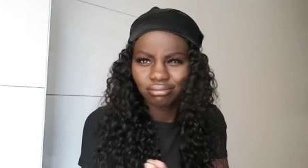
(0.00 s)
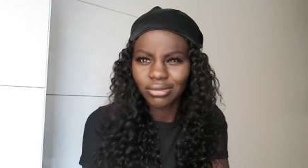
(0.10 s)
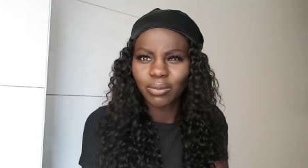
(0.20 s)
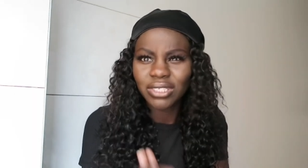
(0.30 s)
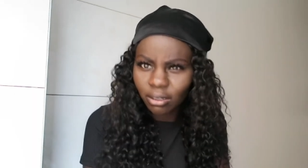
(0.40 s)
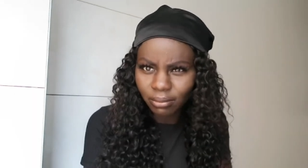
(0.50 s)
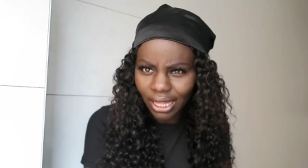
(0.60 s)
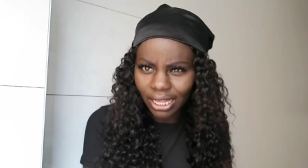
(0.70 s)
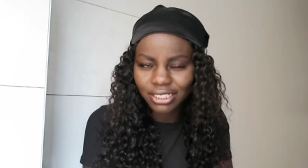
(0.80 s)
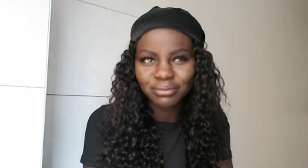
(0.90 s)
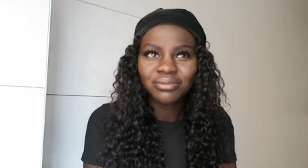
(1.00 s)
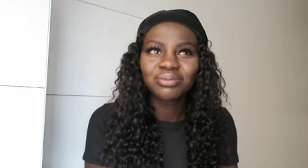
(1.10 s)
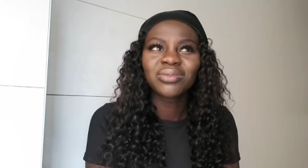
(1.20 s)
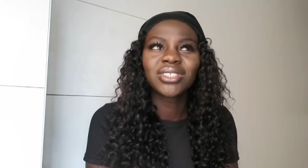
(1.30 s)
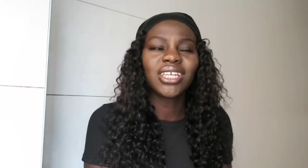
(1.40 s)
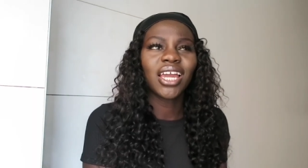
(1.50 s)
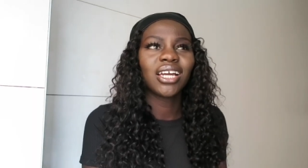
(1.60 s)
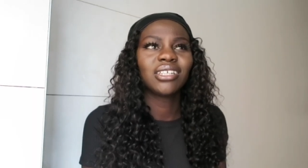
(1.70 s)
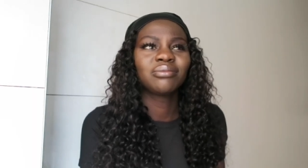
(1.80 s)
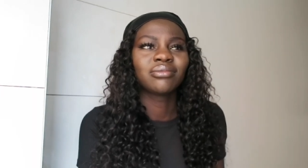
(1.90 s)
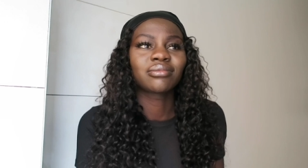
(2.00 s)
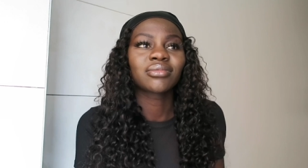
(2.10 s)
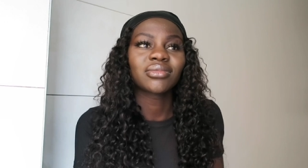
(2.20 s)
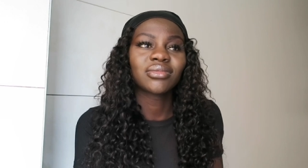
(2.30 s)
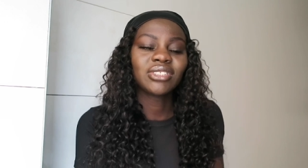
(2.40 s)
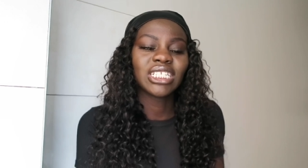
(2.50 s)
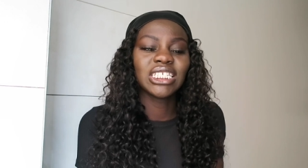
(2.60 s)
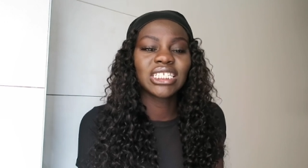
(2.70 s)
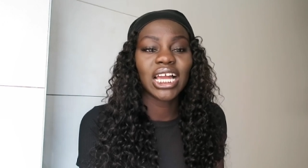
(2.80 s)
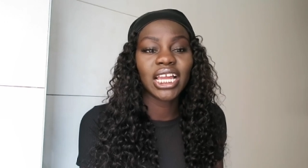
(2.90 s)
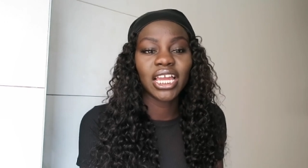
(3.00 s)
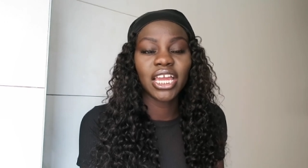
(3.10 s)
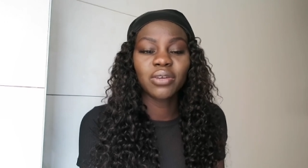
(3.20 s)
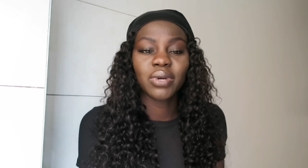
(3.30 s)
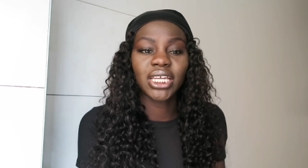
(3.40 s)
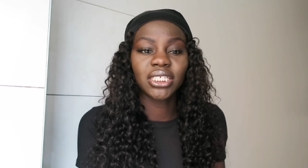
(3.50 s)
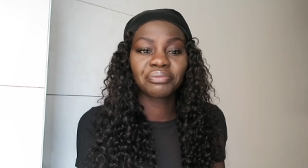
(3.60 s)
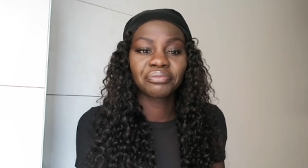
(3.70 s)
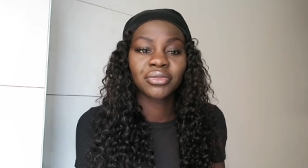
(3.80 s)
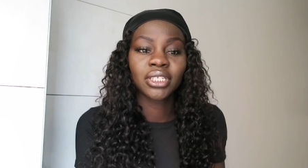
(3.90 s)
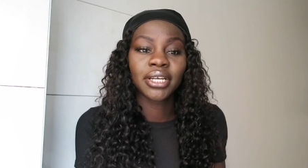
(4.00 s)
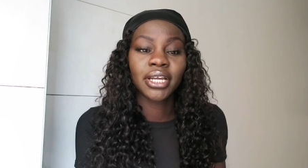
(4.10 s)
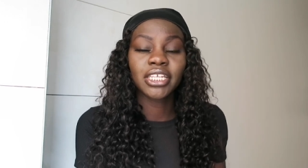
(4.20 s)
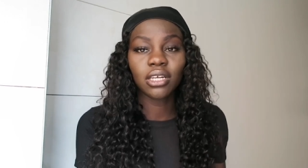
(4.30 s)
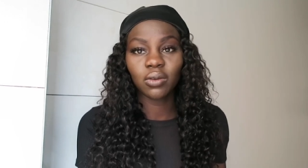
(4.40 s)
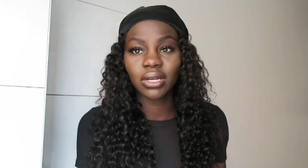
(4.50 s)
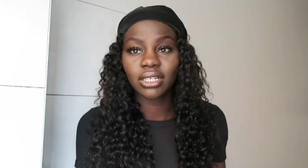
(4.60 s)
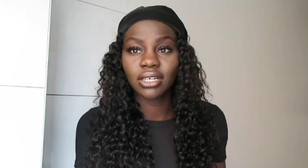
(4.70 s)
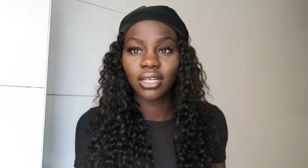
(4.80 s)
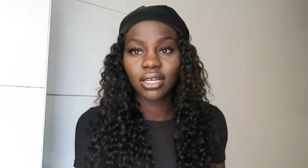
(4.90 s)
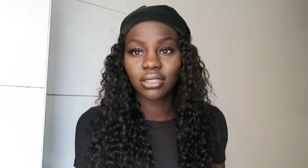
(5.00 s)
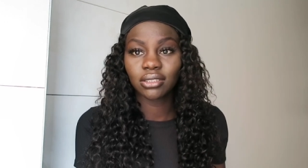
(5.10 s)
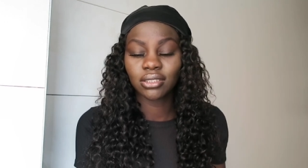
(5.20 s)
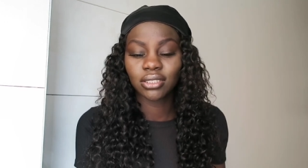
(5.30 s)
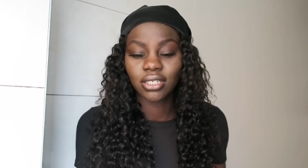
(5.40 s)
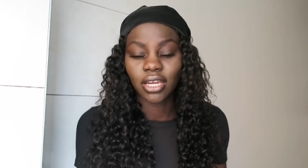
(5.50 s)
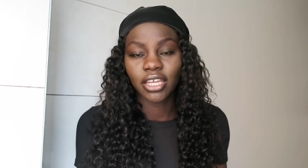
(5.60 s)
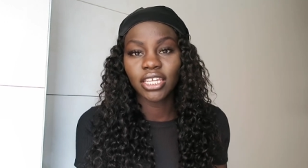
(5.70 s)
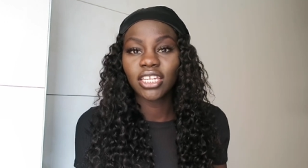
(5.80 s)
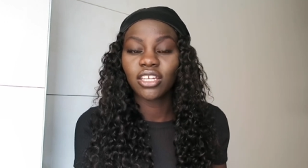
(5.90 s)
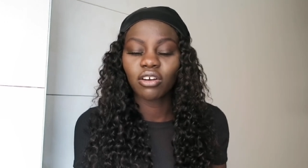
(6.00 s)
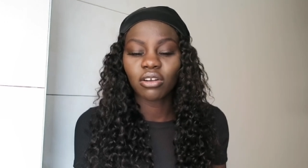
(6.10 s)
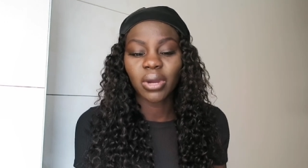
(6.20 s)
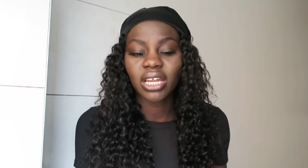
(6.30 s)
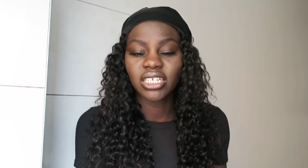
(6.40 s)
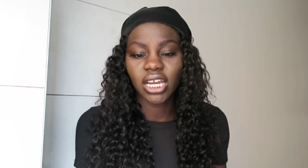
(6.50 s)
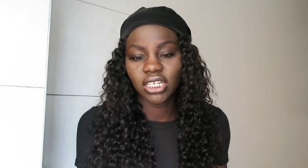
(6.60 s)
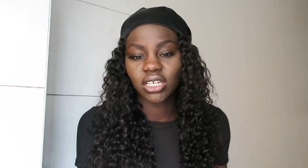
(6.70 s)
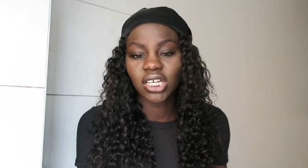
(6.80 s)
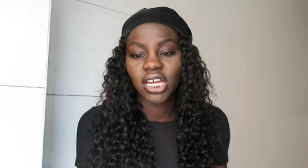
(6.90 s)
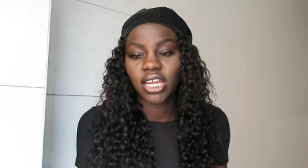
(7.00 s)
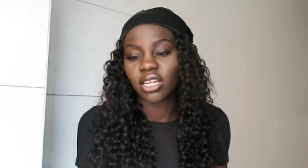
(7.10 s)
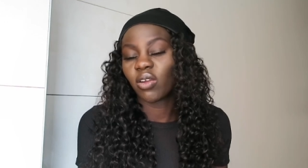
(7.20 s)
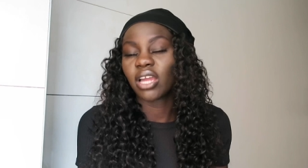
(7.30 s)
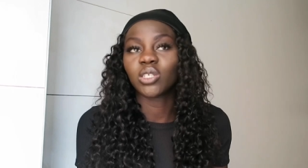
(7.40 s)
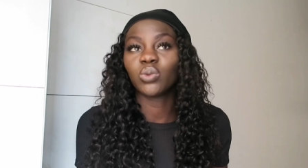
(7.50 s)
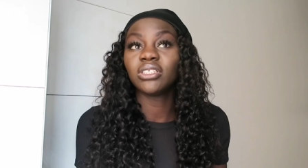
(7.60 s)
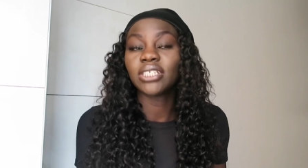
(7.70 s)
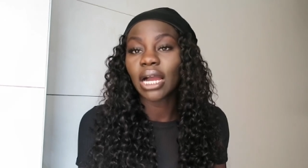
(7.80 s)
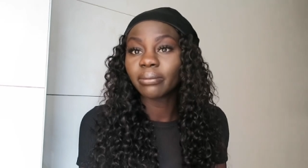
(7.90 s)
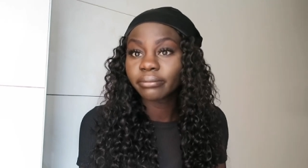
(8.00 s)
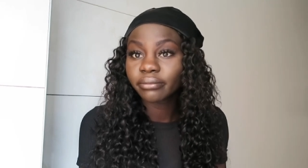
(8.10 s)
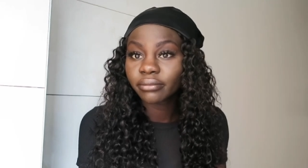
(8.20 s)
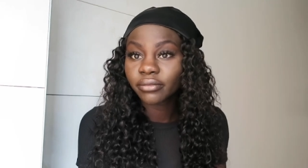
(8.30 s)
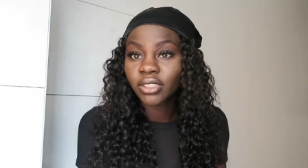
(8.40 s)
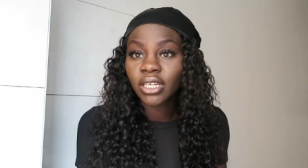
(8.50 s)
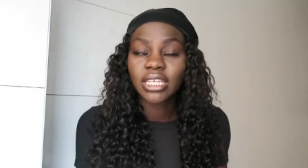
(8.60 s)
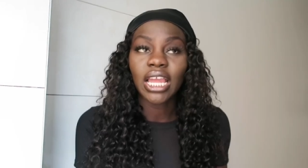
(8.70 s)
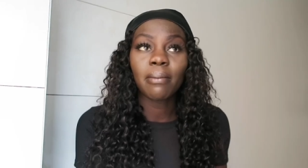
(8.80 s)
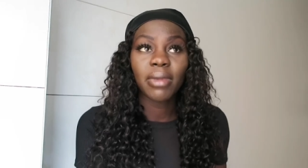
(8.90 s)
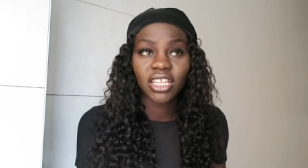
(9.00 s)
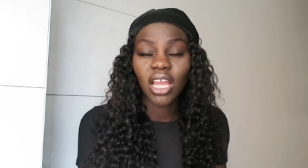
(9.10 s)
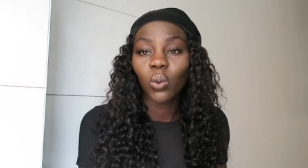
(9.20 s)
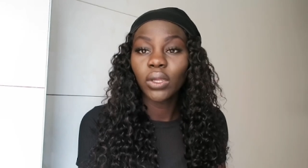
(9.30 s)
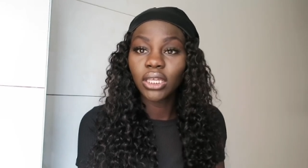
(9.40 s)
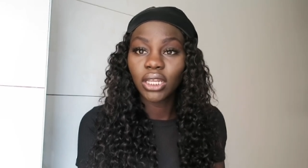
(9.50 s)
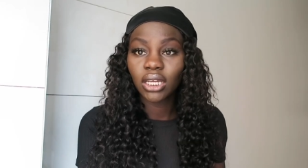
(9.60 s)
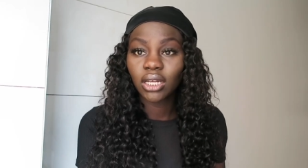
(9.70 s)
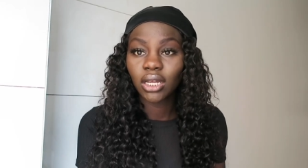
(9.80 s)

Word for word: i'm still black yeah and it's like anyways kitchen red can yini gorba changde and grant with jam gonna, men ya wujine